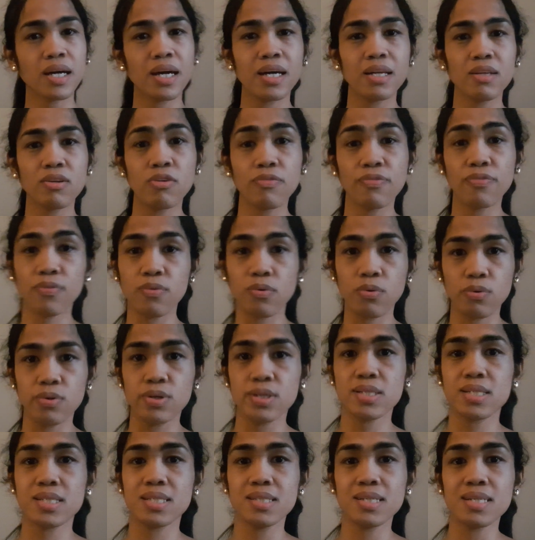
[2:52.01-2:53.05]
and of
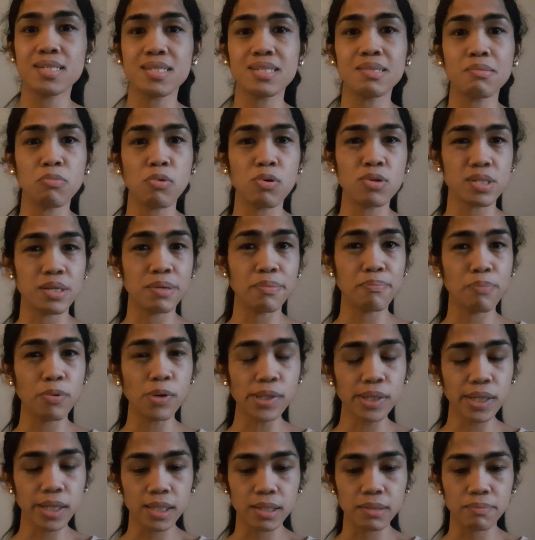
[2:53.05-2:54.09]
course that's the most
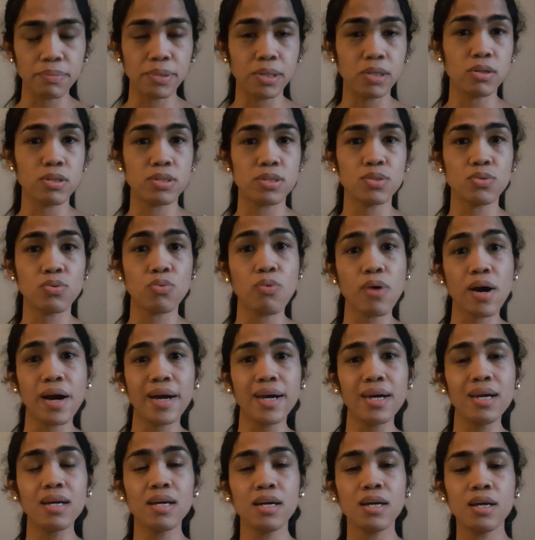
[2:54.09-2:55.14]
important because
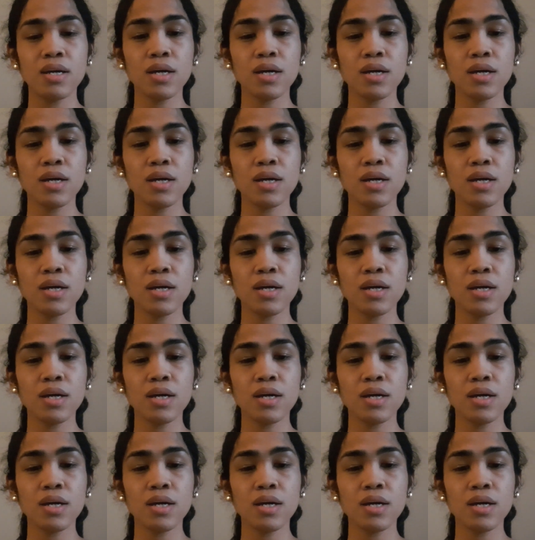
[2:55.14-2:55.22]
why?